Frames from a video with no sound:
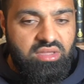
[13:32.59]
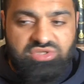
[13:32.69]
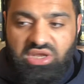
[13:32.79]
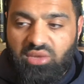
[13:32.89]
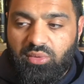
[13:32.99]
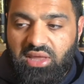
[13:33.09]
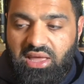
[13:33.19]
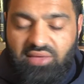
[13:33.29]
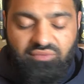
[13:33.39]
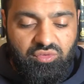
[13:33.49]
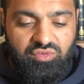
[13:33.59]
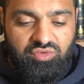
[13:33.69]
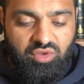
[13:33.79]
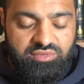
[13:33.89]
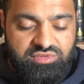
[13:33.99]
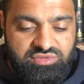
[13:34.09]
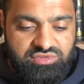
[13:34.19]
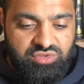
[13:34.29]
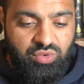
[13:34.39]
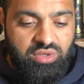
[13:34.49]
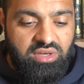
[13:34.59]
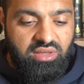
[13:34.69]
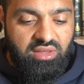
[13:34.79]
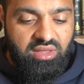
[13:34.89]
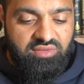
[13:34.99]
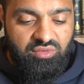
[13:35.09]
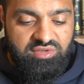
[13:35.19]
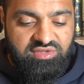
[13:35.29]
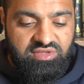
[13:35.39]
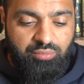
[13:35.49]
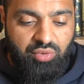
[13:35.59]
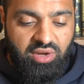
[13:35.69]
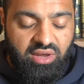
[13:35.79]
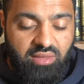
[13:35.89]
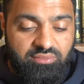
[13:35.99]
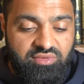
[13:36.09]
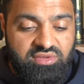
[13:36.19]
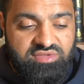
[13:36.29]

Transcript: Inshallah, we're going to have to stop soon, as soon as the prayer comes in.